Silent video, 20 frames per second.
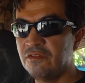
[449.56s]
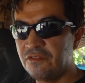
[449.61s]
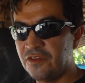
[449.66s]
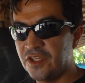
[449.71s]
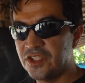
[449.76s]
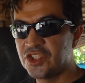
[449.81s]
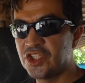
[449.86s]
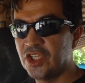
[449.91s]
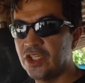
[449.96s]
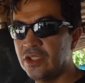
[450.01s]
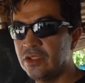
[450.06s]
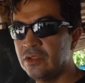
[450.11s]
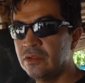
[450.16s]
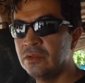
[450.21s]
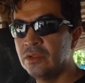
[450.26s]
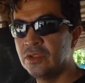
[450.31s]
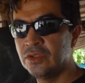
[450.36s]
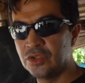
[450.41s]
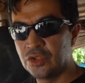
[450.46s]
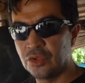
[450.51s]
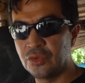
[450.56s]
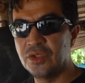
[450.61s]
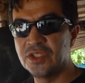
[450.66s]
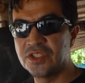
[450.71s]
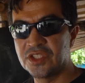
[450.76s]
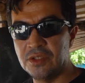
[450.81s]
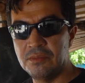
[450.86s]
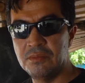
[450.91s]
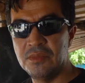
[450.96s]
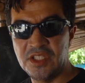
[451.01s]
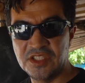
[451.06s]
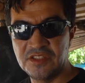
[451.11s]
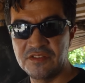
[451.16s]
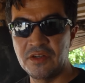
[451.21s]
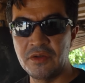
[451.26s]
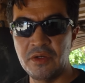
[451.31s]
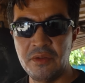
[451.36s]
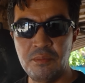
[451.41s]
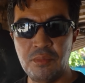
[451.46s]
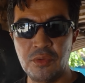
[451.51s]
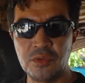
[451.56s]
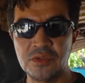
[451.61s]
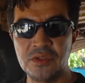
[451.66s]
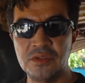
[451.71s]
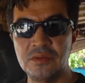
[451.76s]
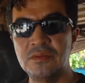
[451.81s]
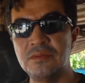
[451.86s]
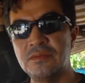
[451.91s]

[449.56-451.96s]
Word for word: fishing, tourism is very important.